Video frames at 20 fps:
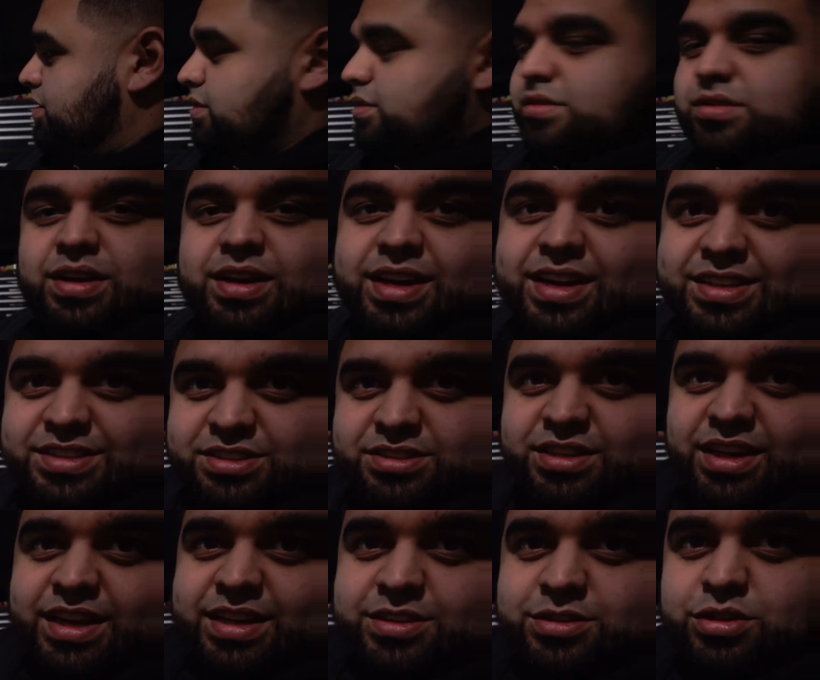So it's
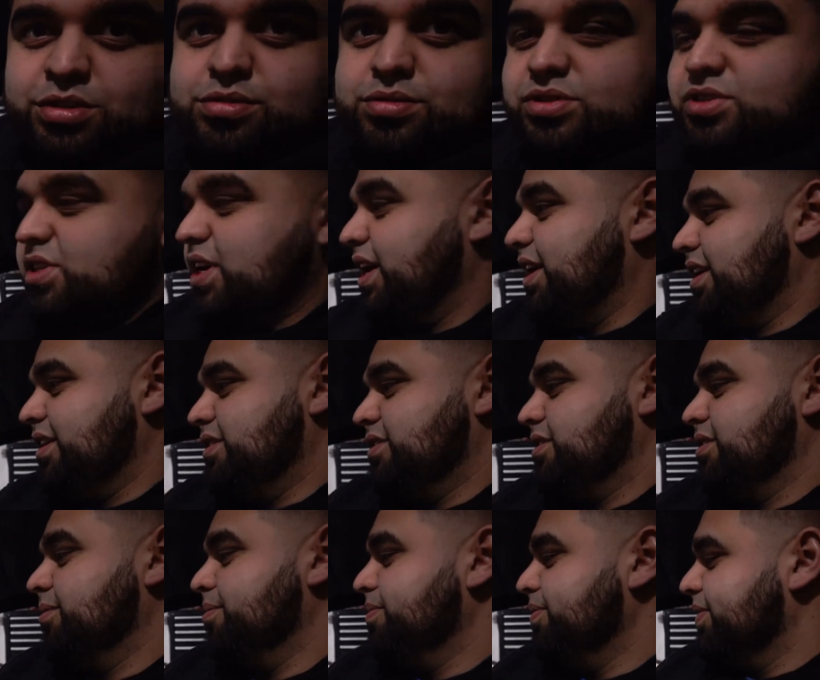like 2
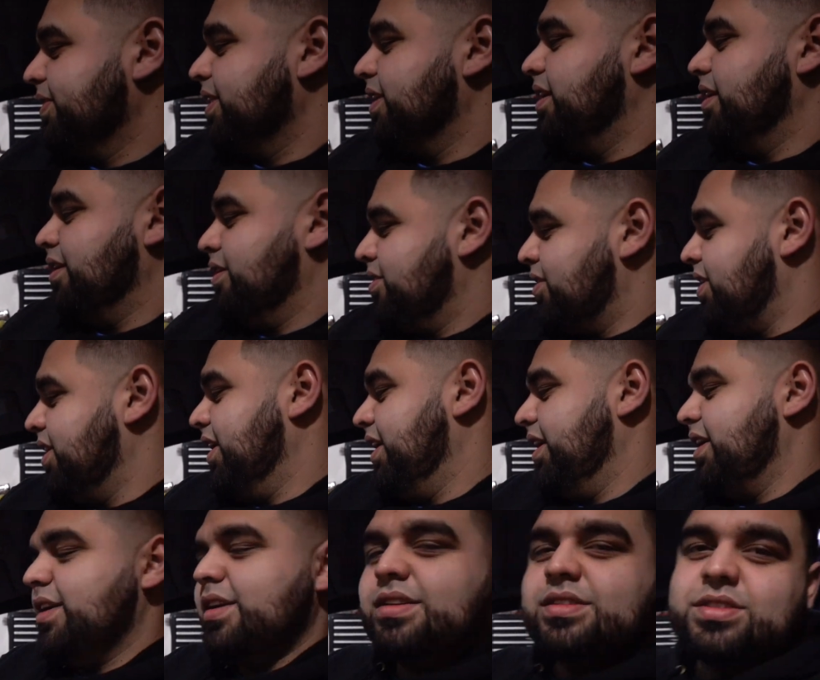seconds.
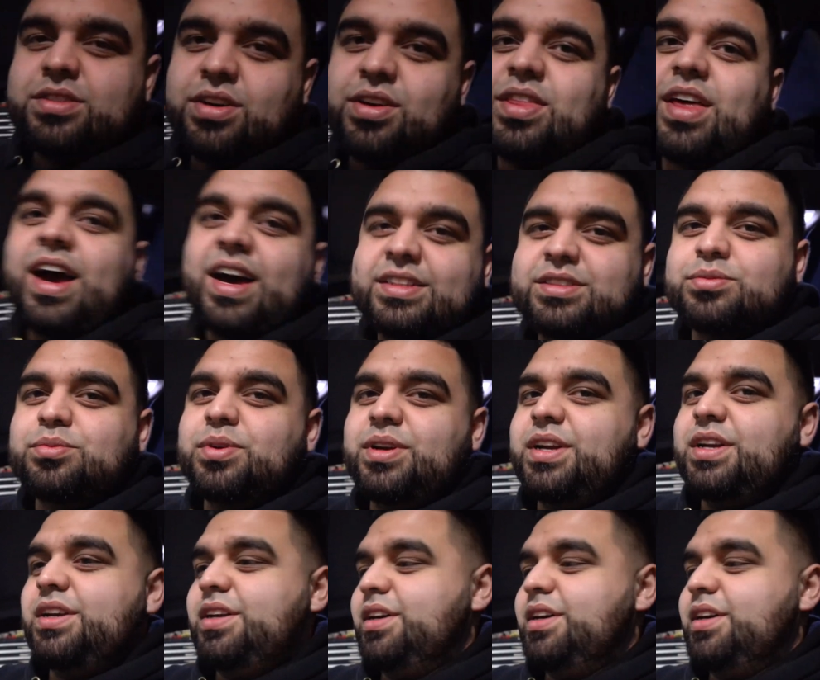Okay, so that's what it